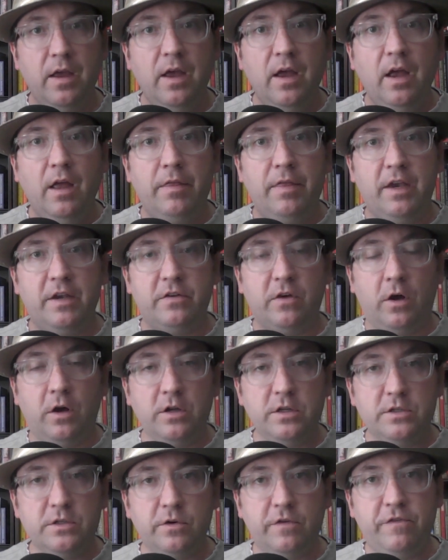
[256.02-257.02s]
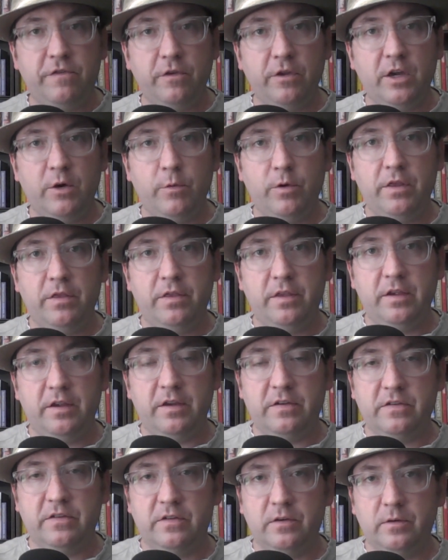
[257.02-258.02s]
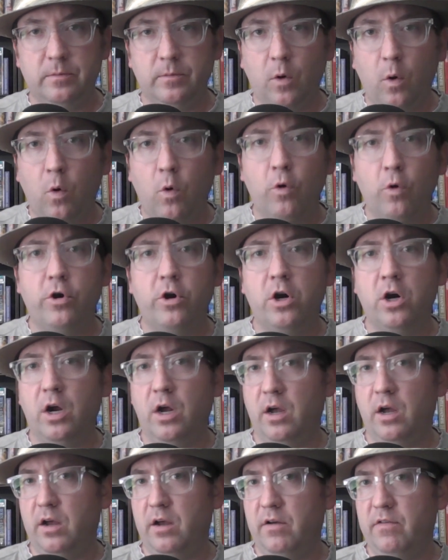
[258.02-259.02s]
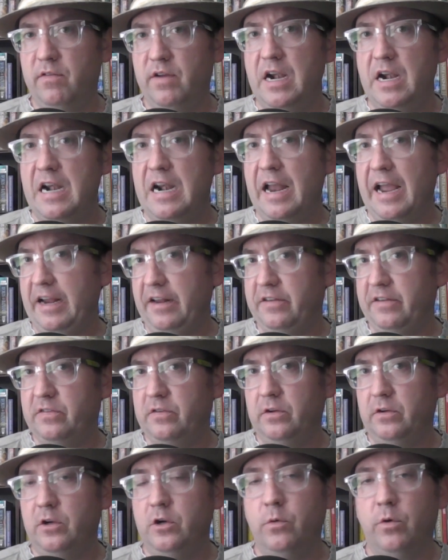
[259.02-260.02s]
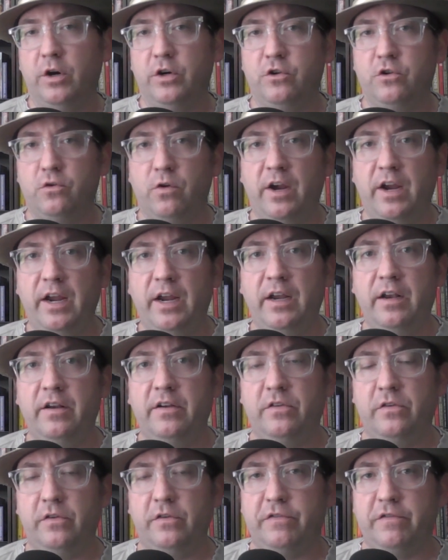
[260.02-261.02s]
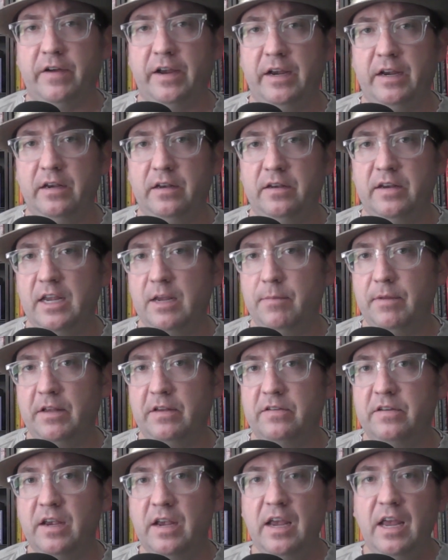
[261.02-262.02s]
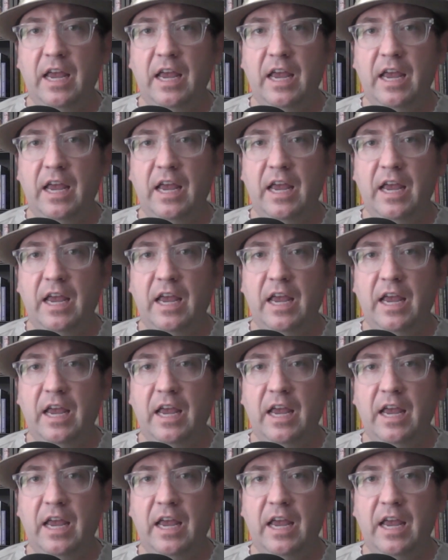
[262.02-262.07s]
that is also affiliated with this order of knights who are trained to fight demons.